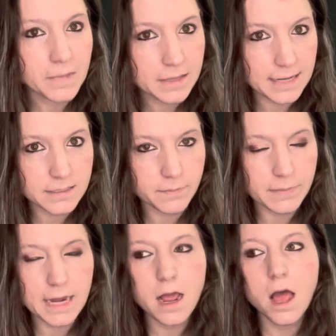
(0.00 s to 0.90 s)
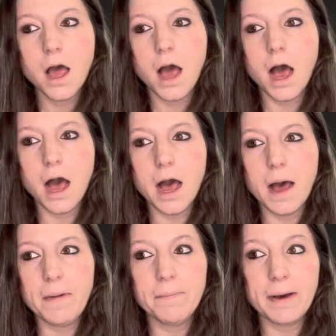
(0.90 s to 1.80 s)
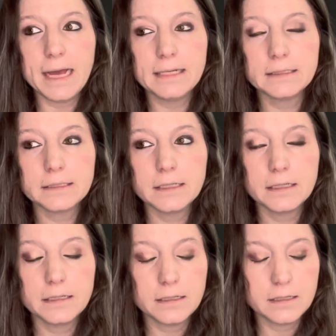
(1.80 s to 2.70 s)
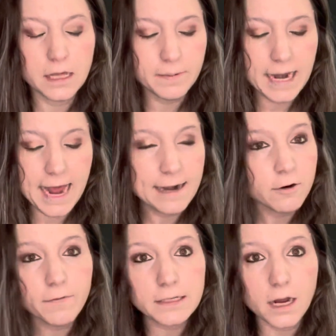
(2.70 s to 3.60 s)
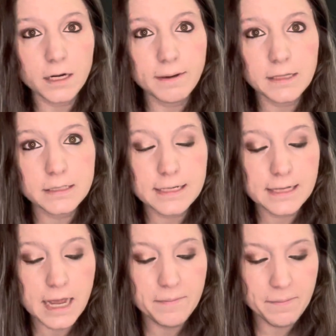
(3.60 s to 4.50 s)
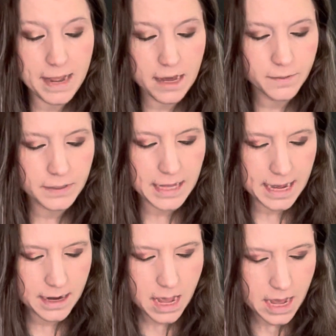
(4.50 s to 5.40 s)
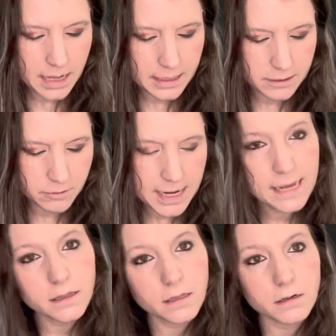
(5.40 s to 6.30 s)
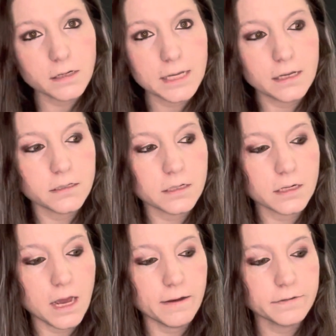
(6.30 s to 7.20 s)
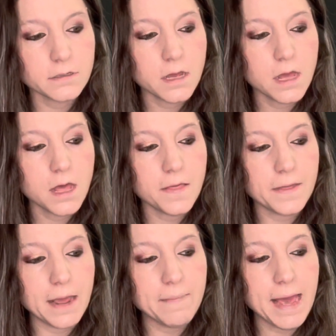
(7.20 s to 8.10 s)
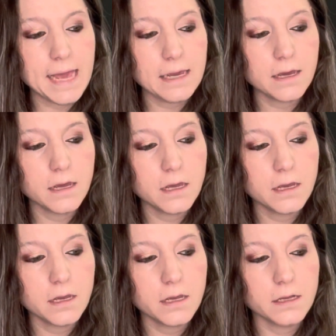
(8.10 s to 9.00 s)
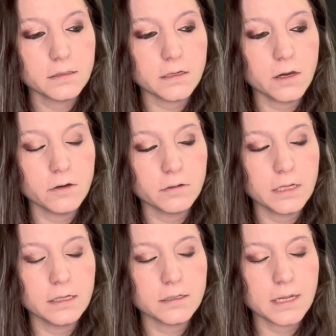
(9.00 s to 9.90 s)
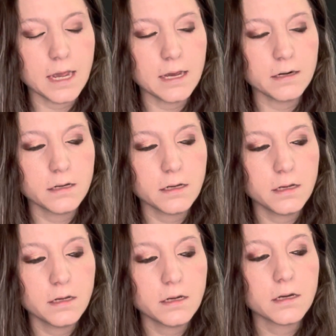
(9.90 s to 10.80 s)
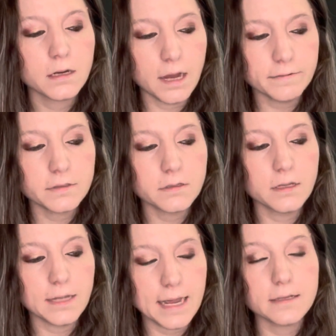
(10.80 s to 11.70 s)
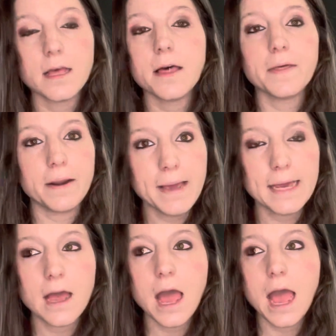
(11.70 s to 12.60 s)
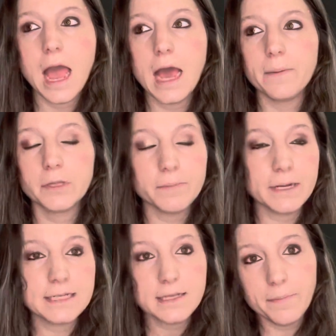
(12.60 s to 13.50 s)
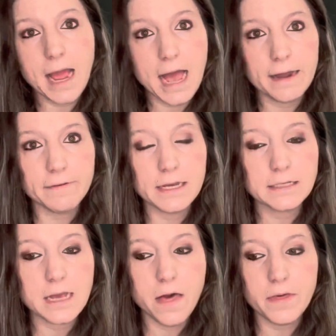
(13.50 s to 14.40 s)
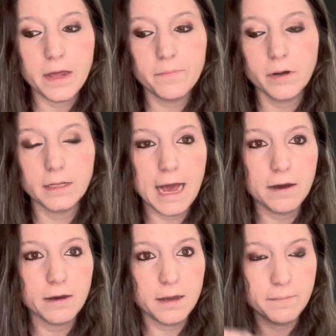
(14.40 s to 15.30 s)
That's the plan. Um, but the other plan, I don't know if I talked about this last time, but my other plan is to take the little heels and cuffs that I make, heels and toe, heels and cuffs, legs that I make and put them in a separate advent and then pull out a